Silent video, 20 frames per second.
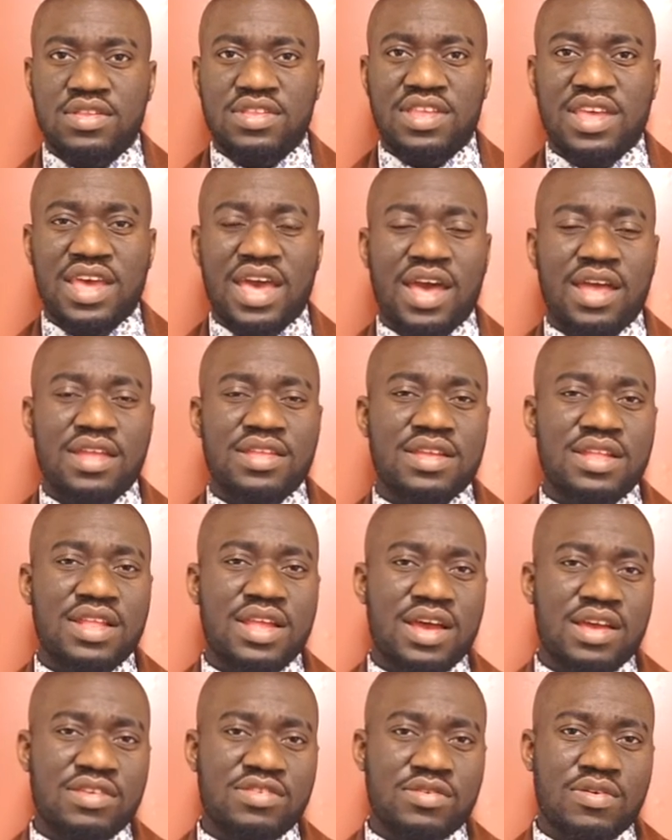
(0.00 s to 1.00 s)
They had the
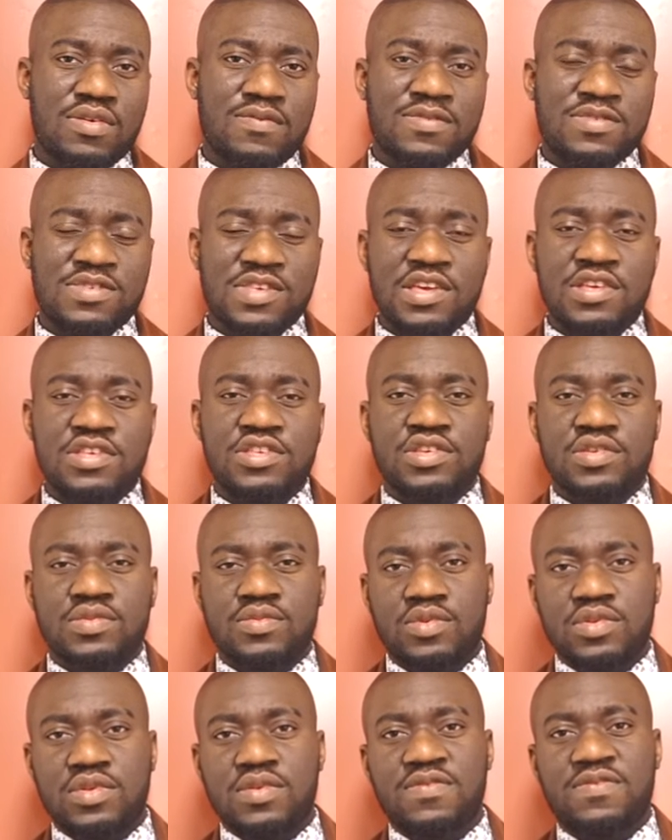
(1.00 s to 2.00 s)
last conversation
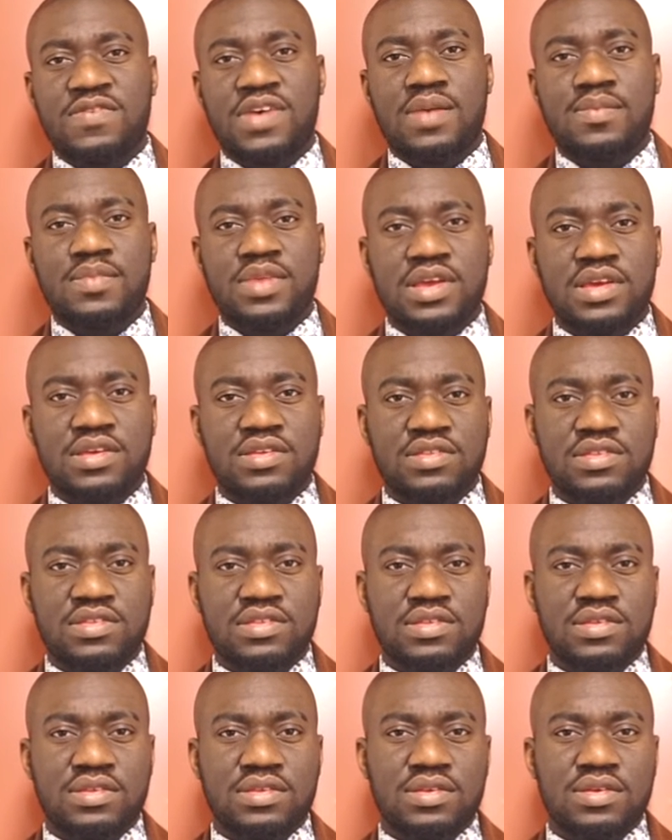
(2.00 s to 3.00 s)
with their families,
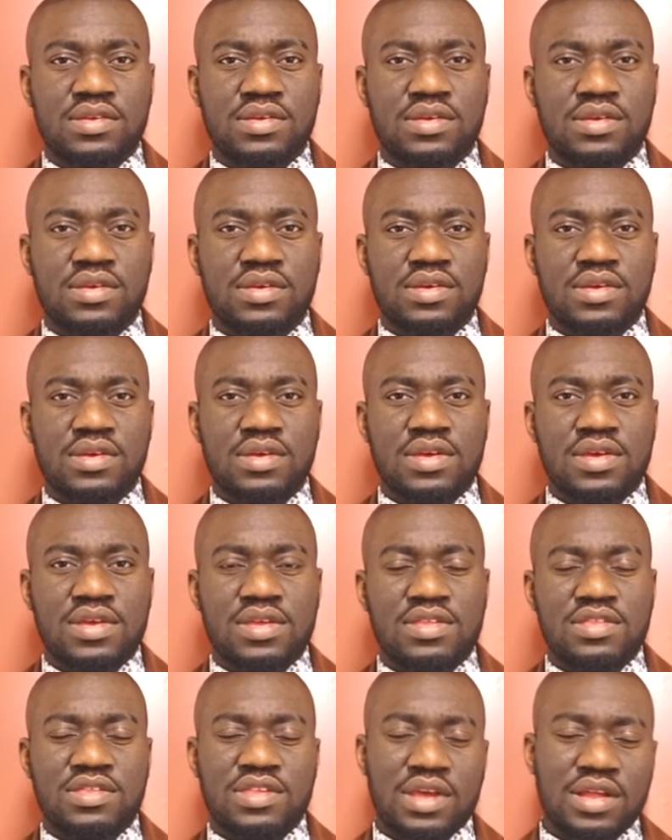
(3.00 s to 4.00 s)

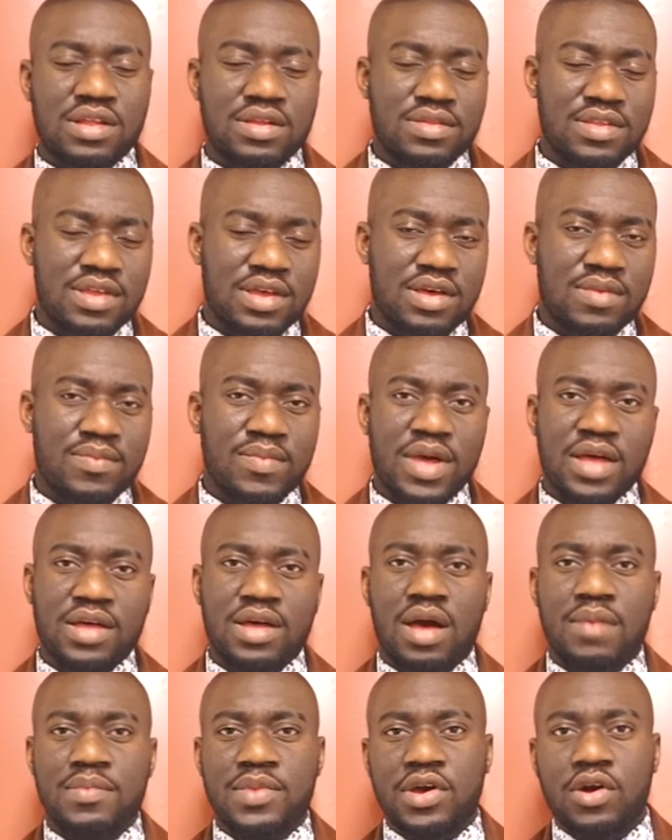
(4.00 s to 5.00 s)
telling them I'm
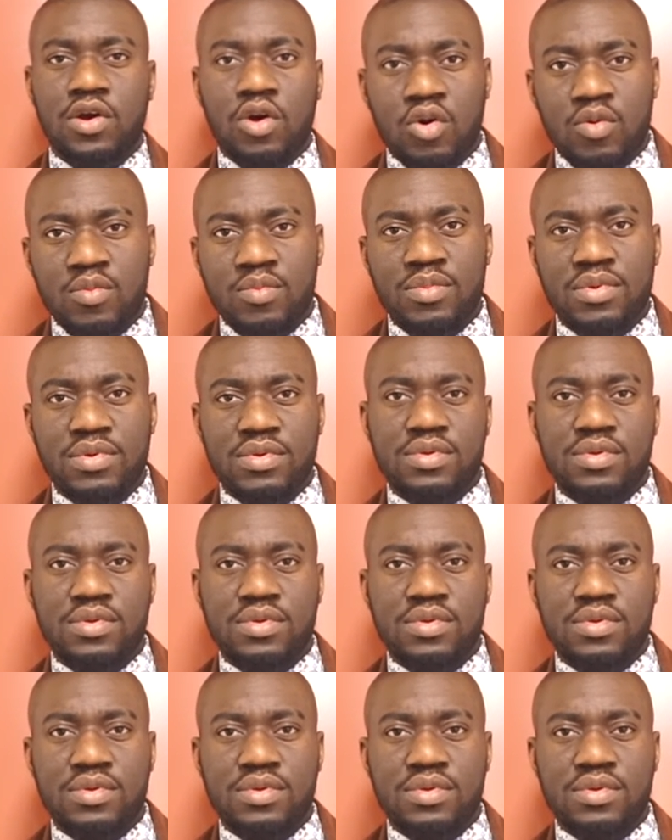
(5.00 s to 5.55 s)
coming home.